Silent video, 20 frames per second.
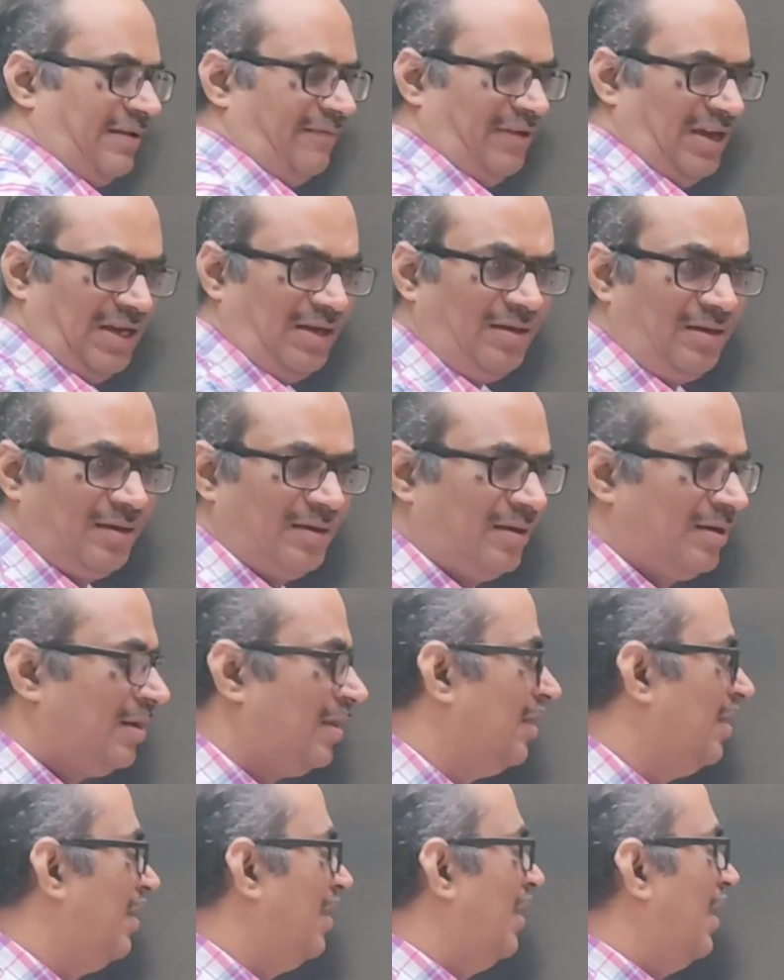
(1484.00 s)
7
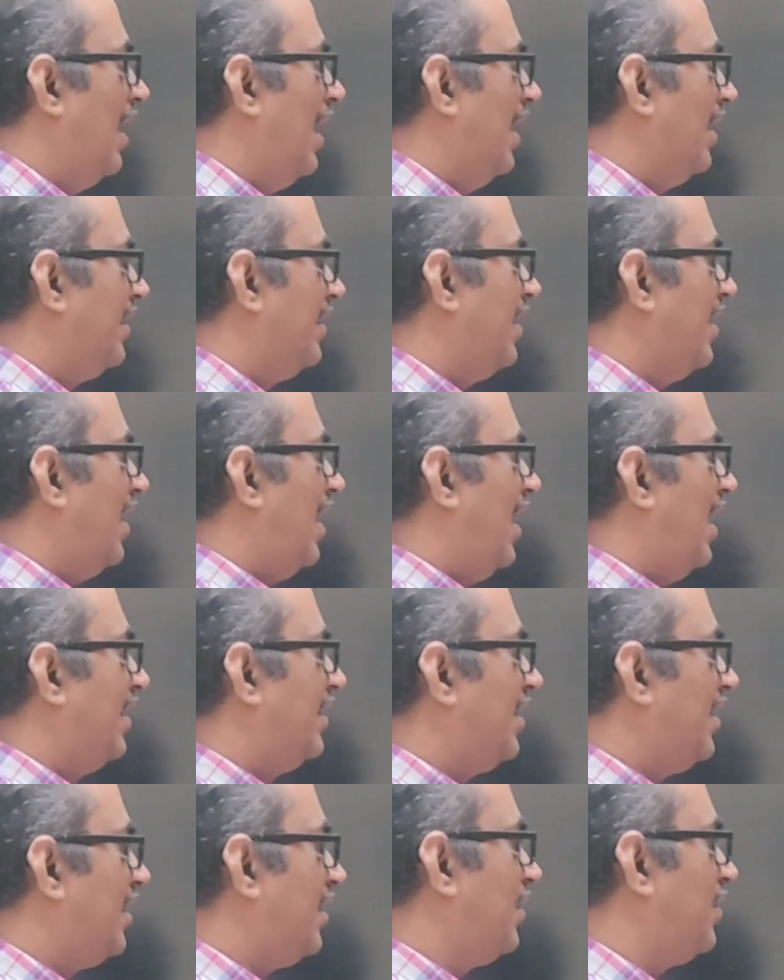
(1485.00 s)
and the
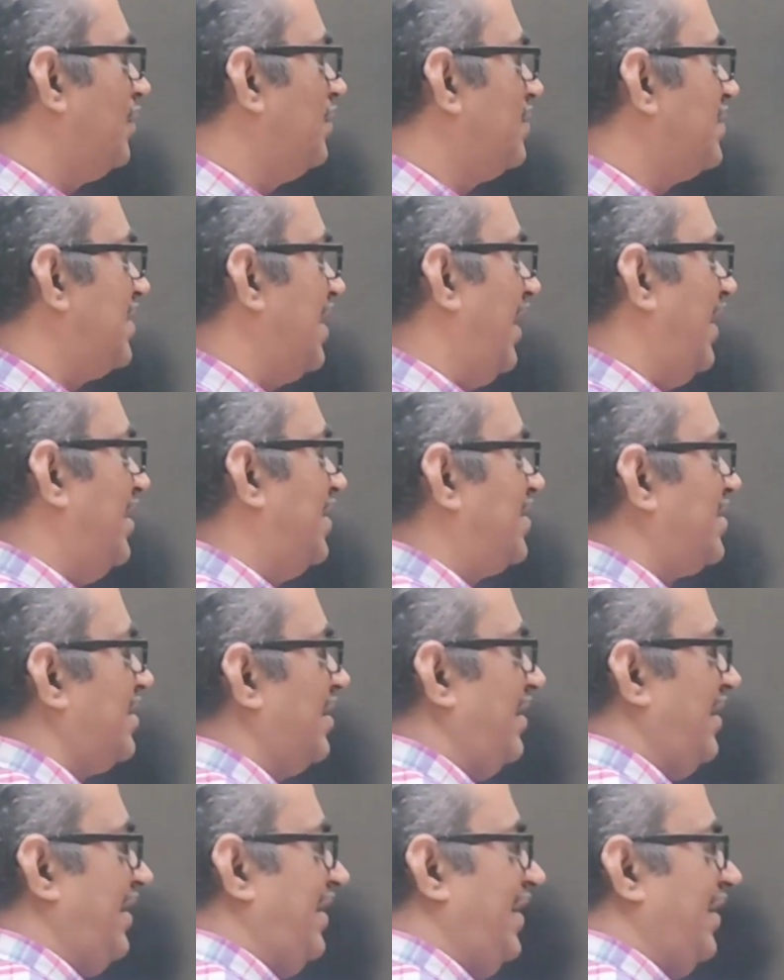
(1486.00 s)
other two sides
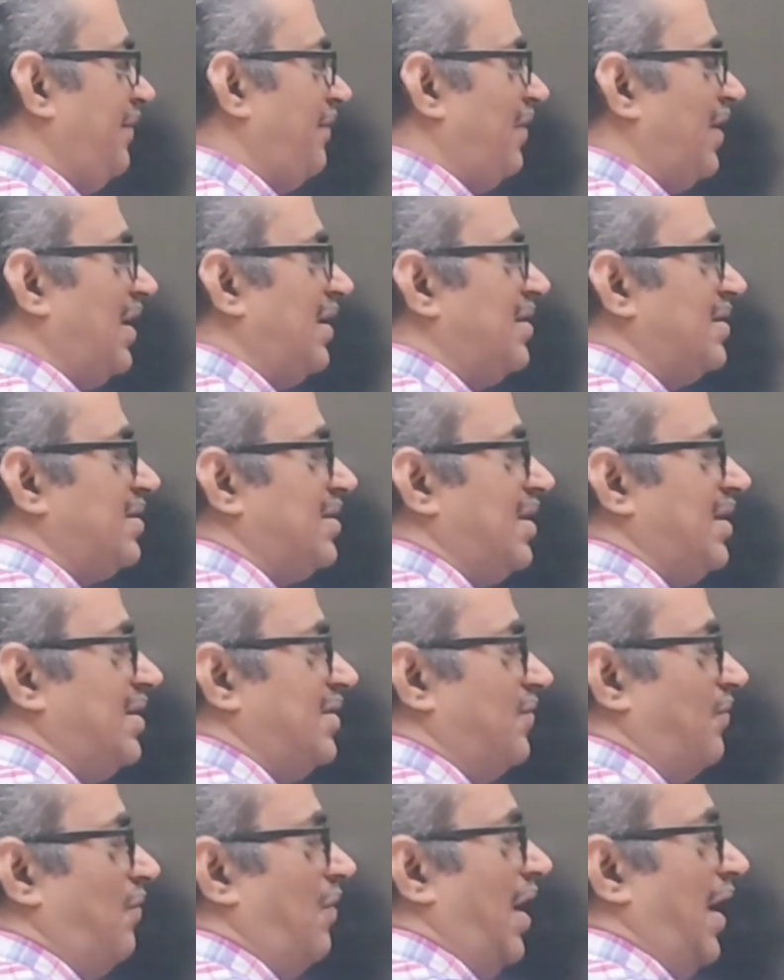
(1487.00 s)
difference
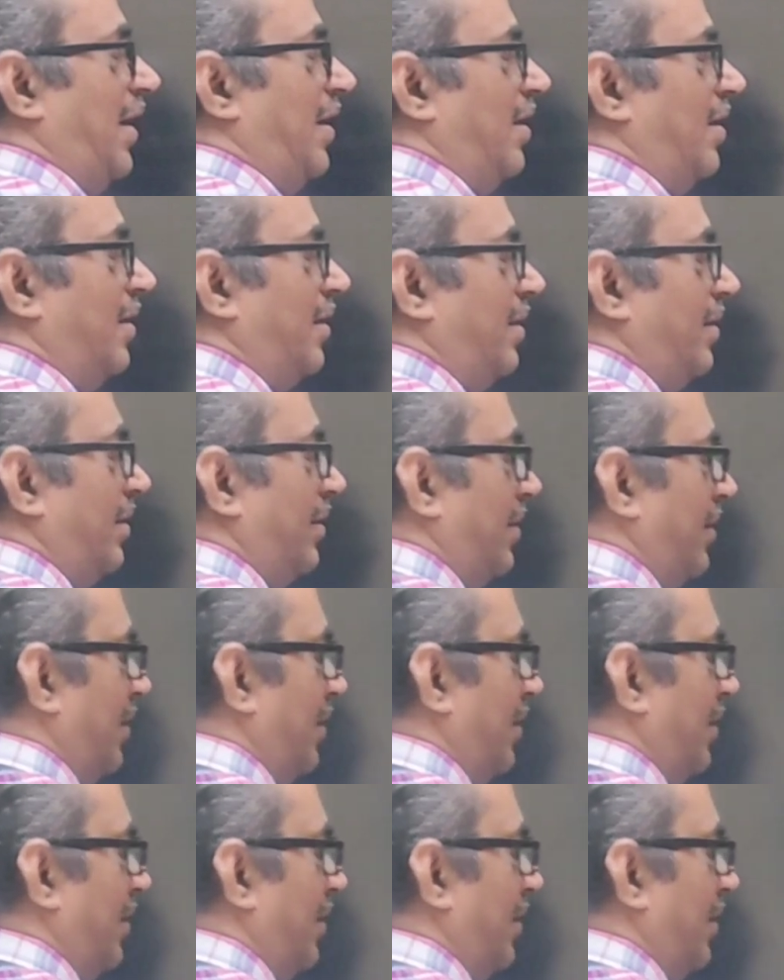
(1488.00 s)
is 1.